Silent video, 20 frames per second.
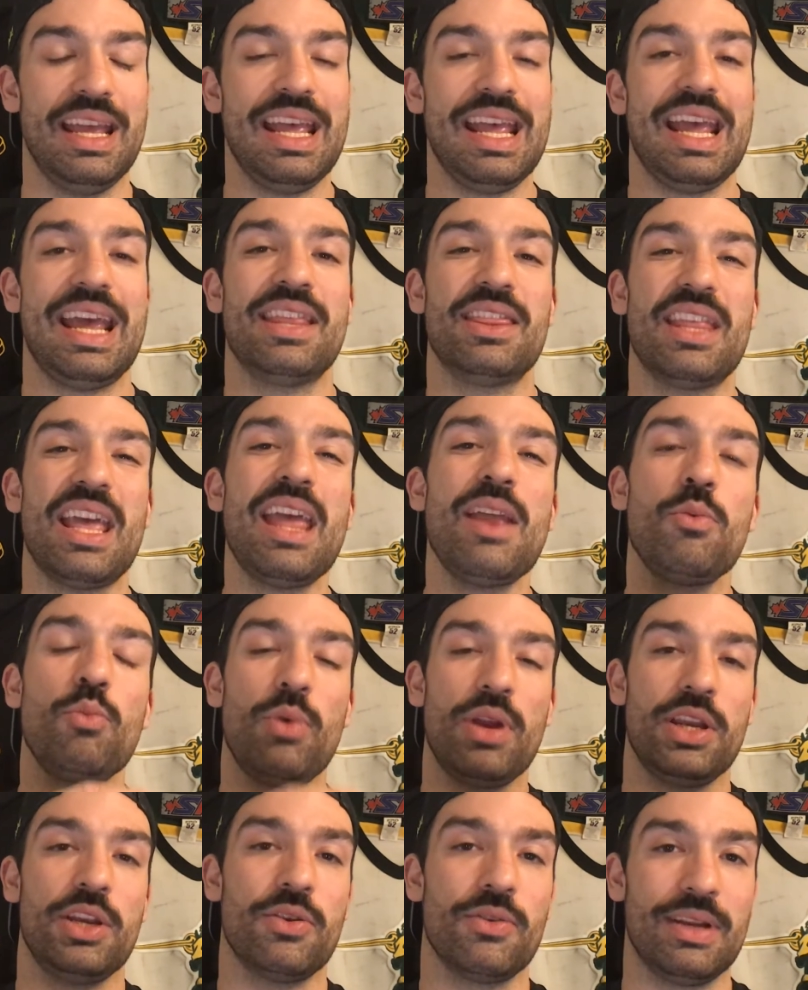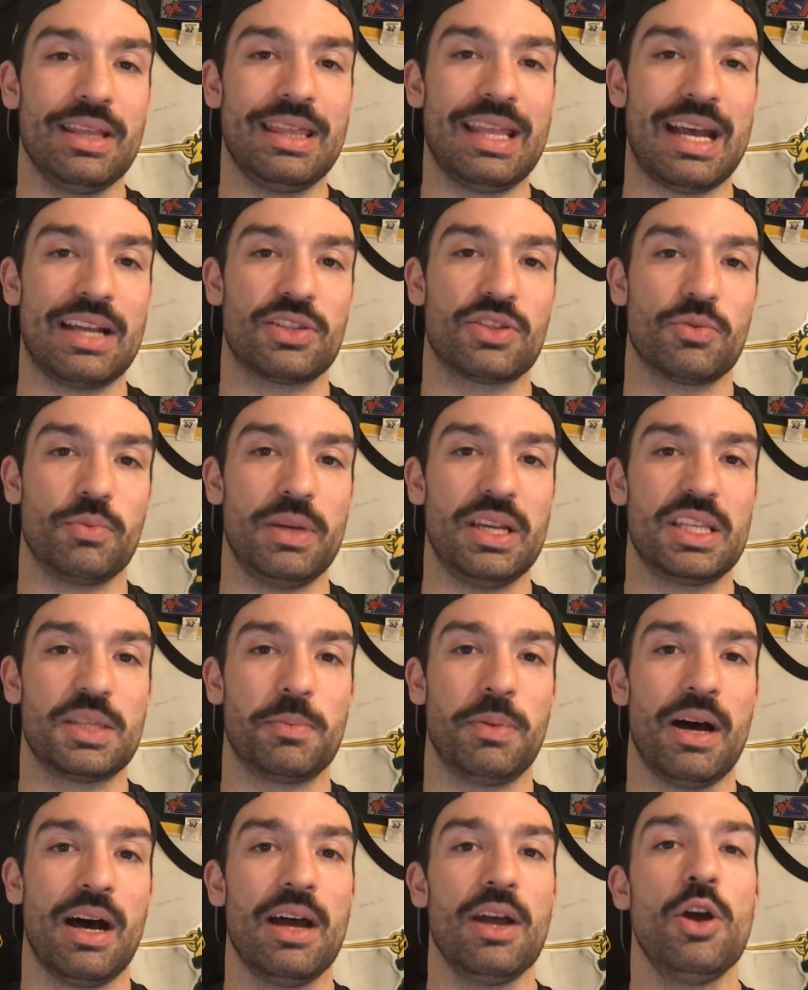And then when you're in that sweet
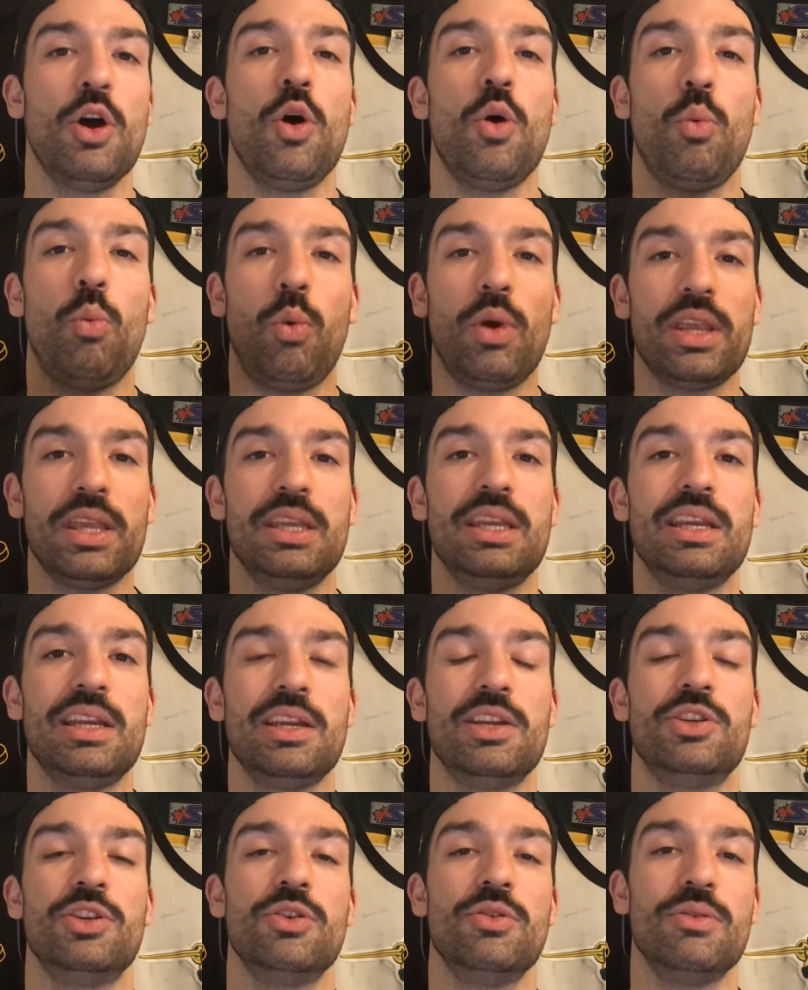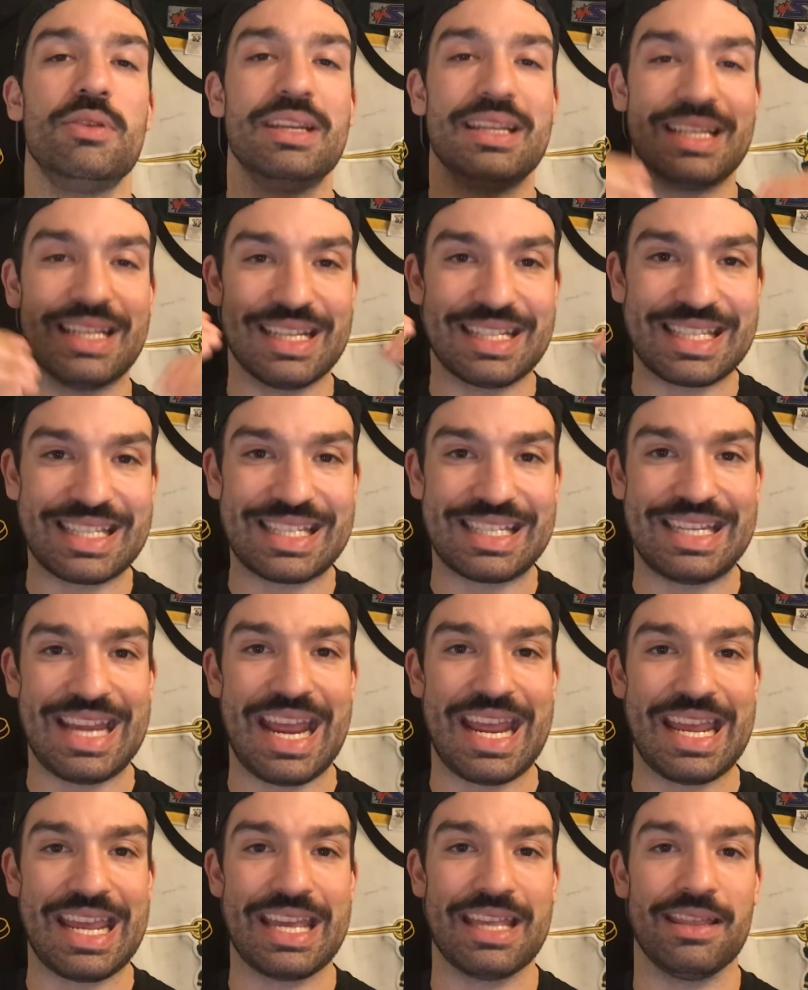spot, what you need to do to
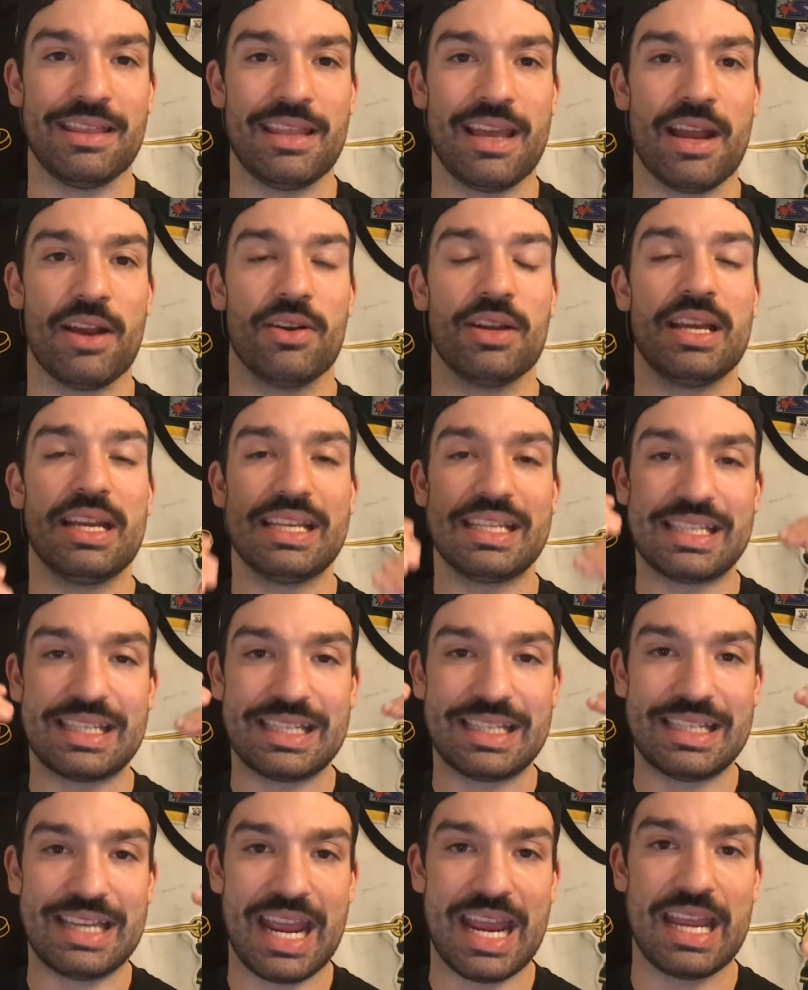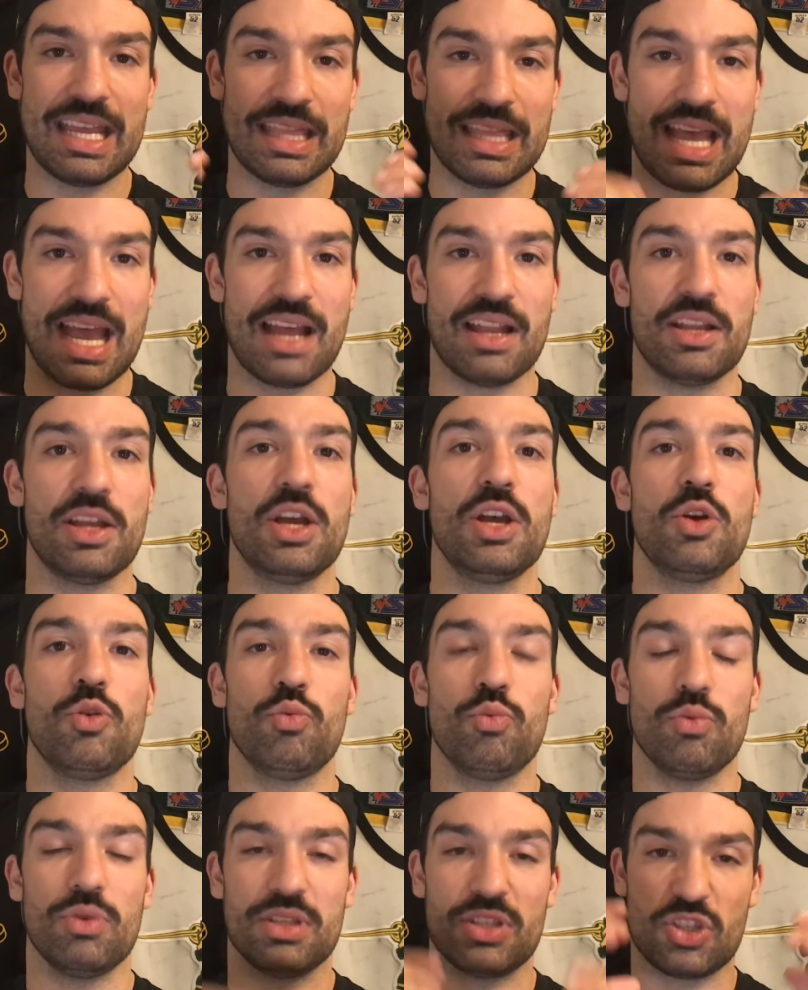stay in there, stay in that
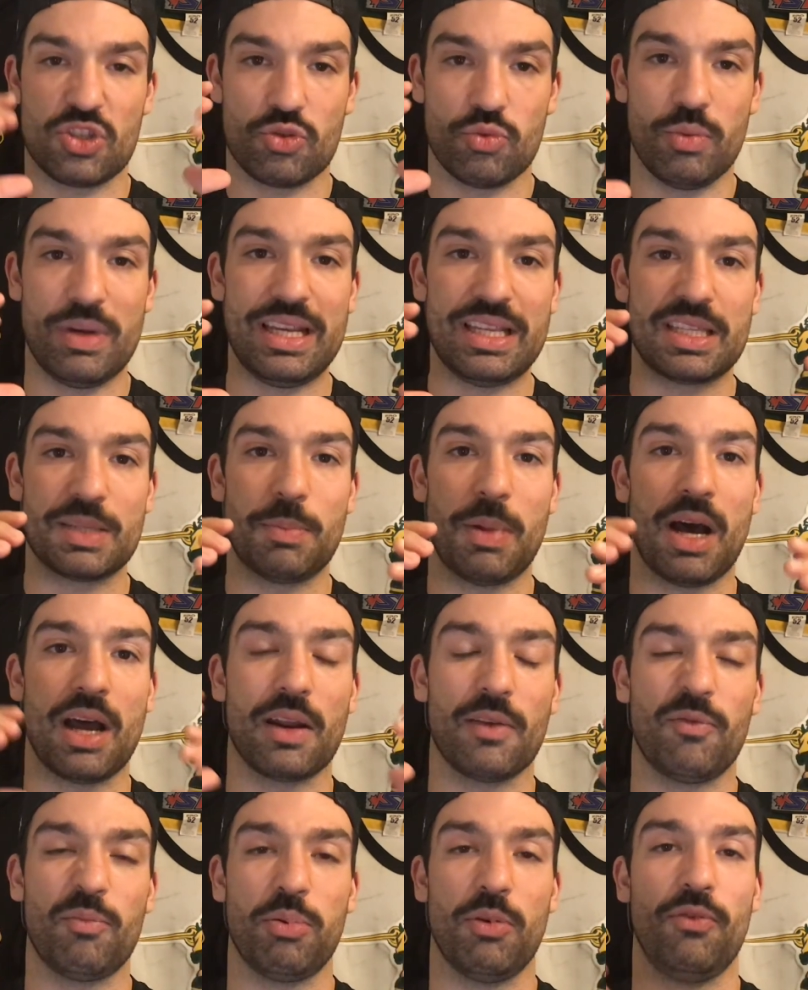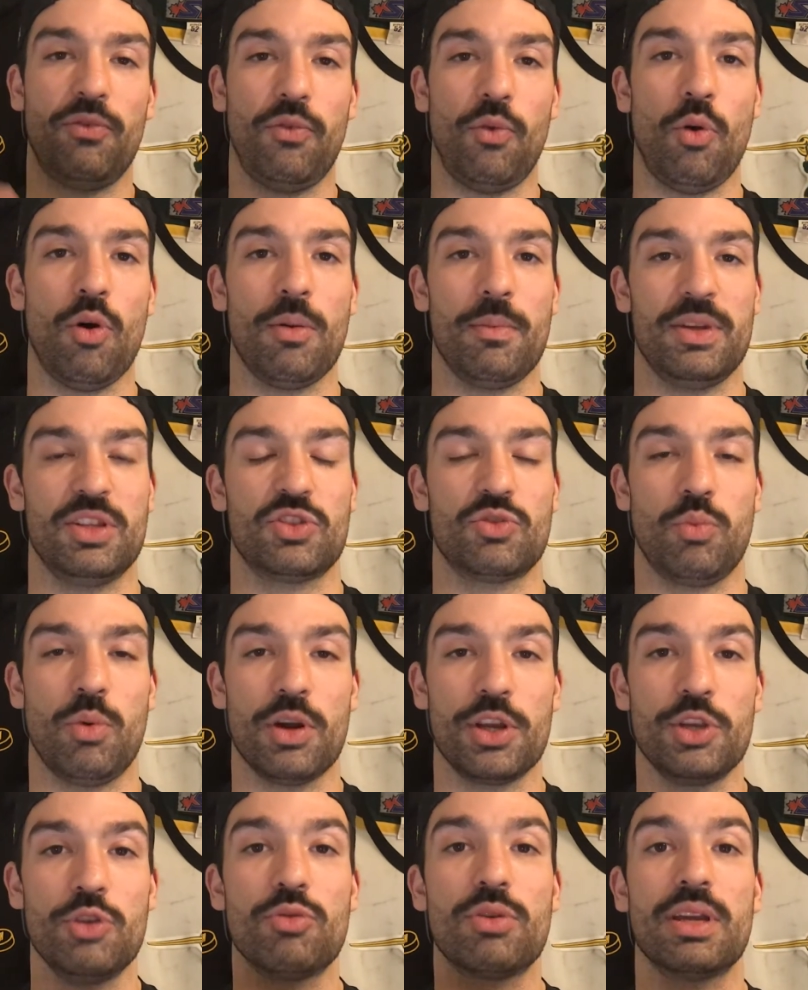sweet spot of performance where
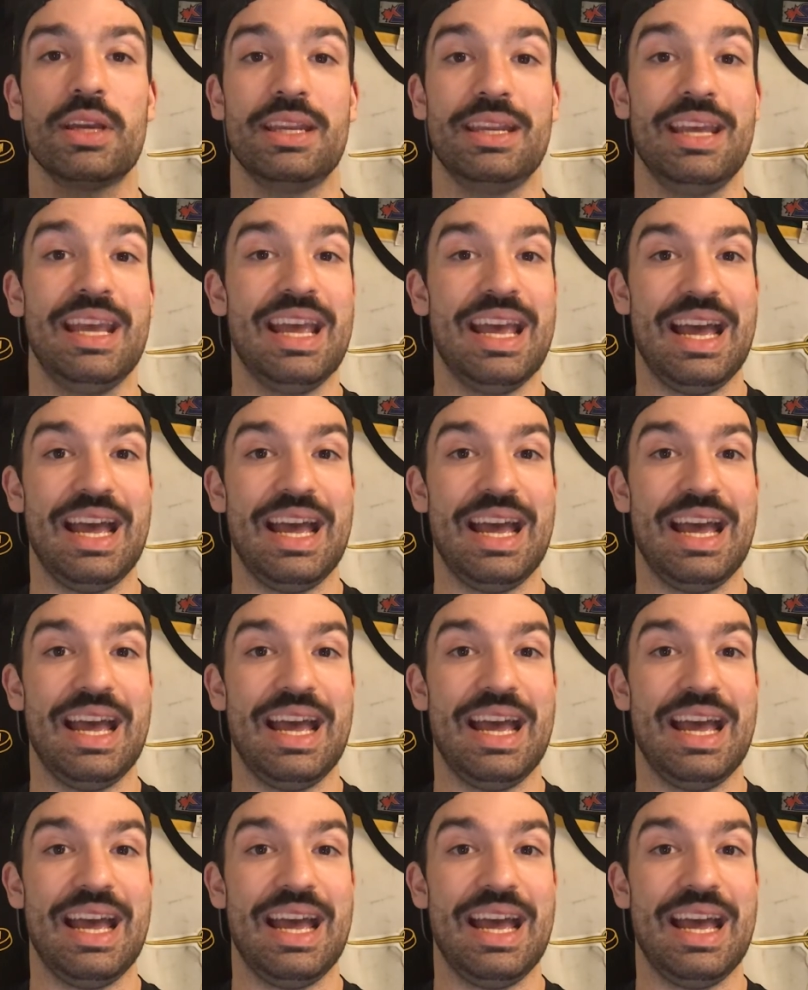you can,